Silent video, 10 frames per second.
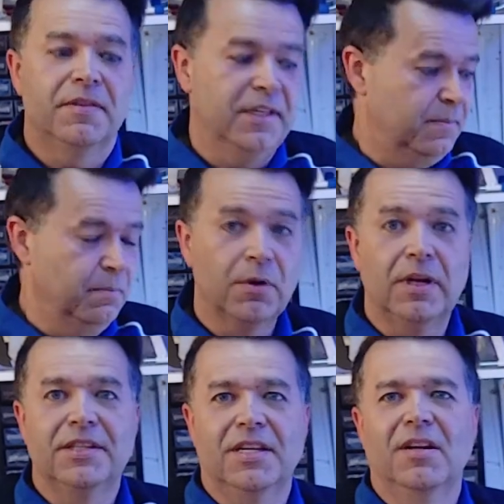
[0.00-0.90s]
and this model
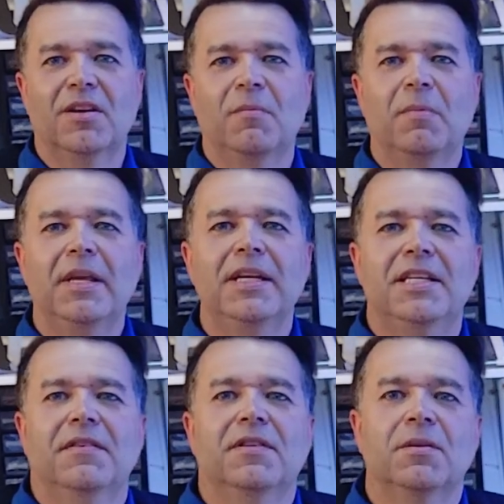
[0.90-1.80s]
is going to look completely
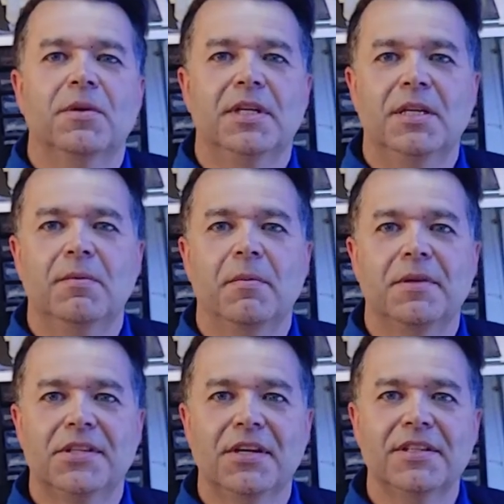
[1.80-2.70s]
different to what it did when we
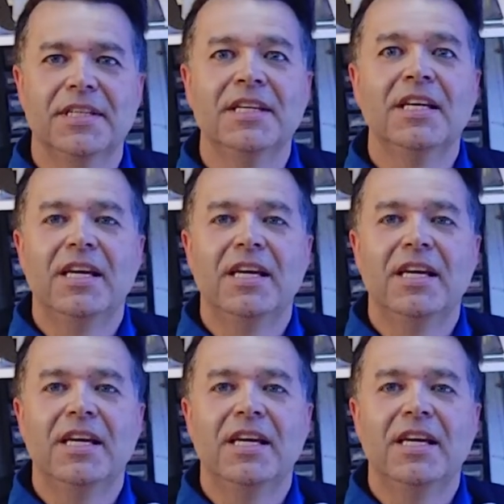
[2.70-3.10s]
started.